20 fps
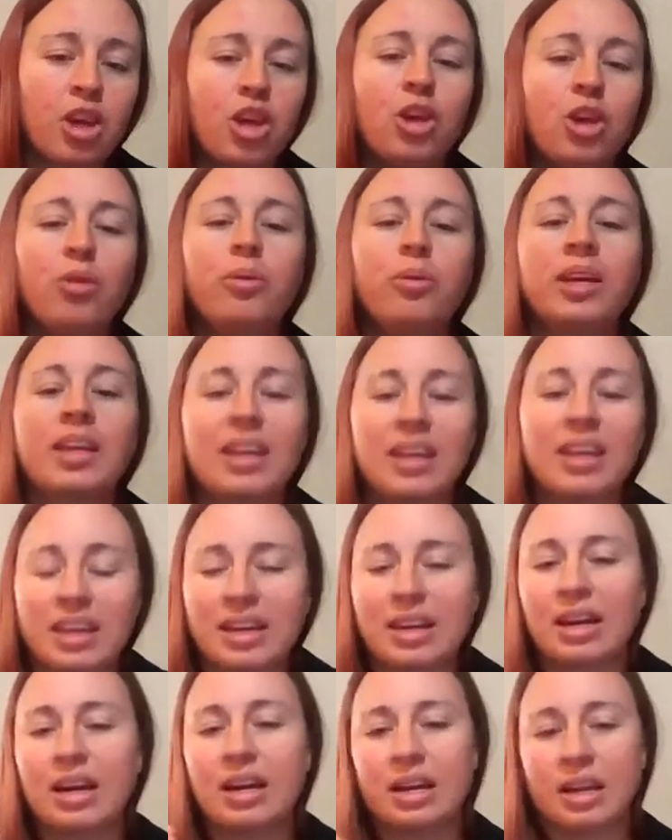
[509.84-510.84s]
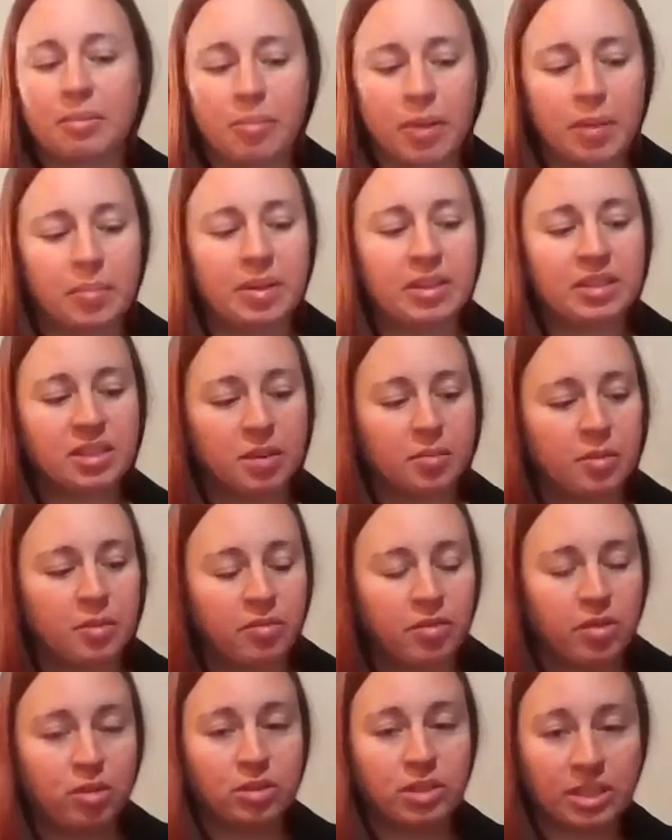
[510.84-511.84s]
queuing in on maybe some
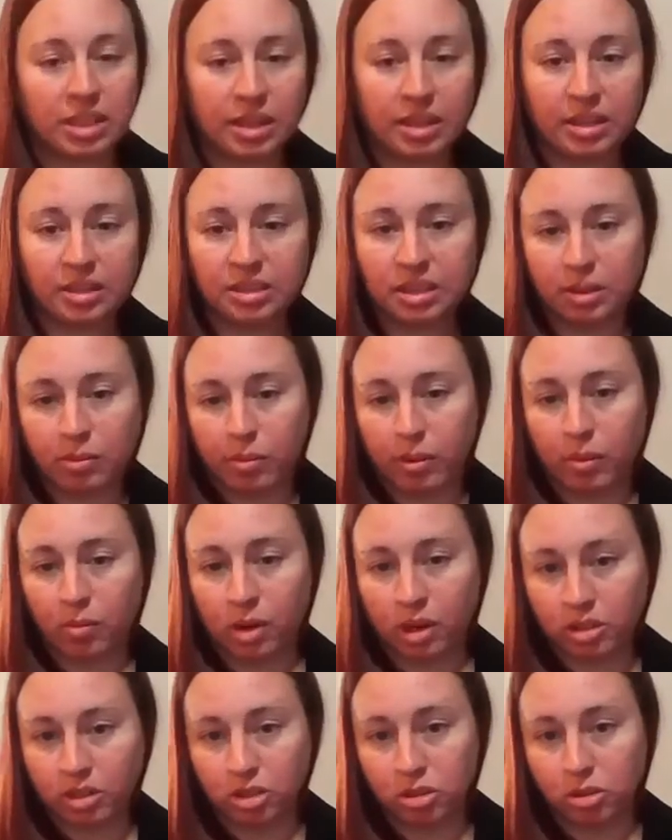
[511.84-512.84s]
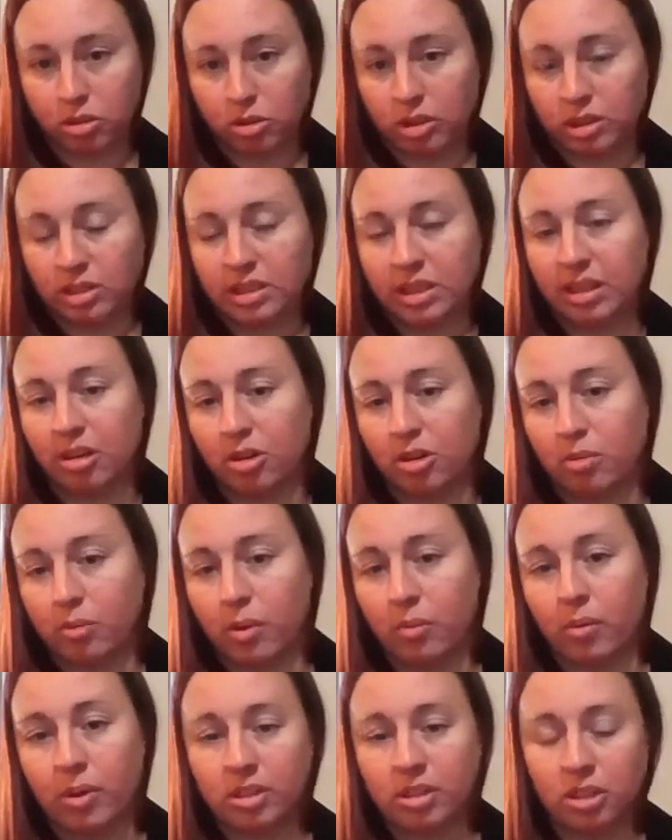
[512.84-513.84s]
of those things that we want to critique or
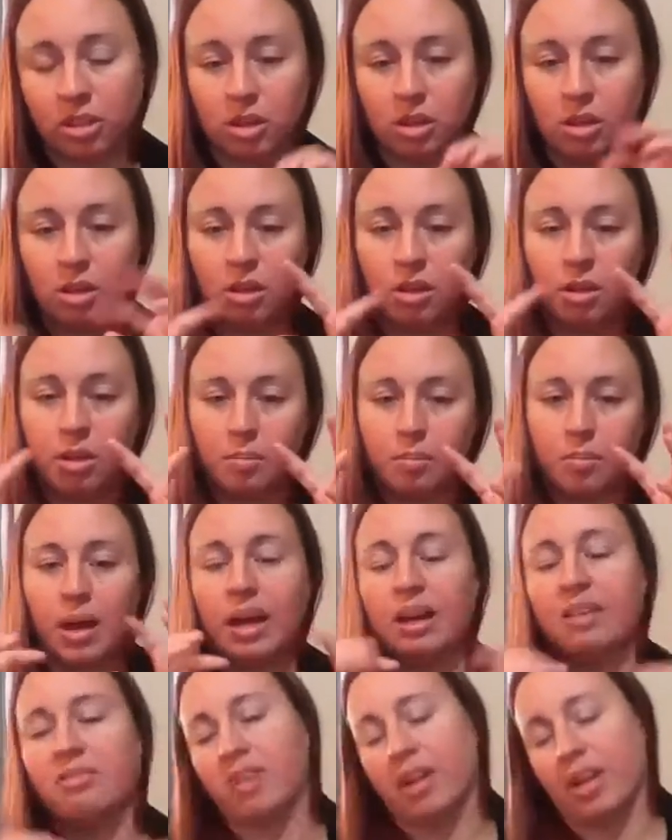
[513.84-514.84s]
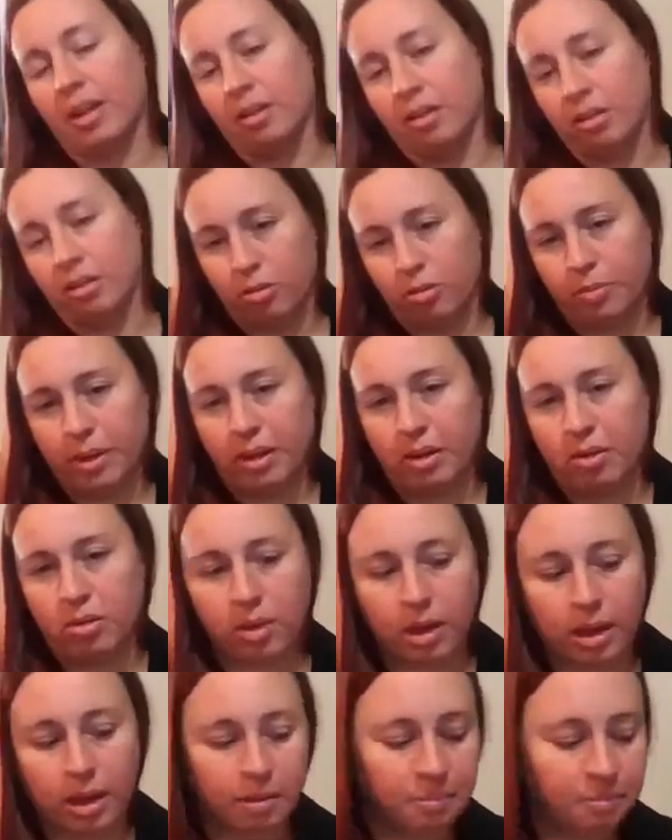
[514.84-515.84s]
we want to modify a little bit,
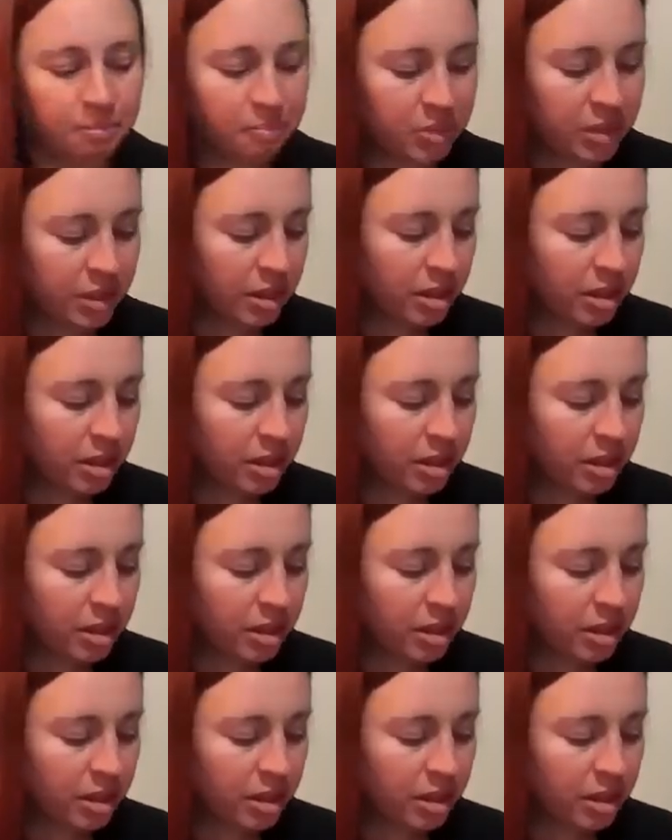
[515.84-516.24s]
okay,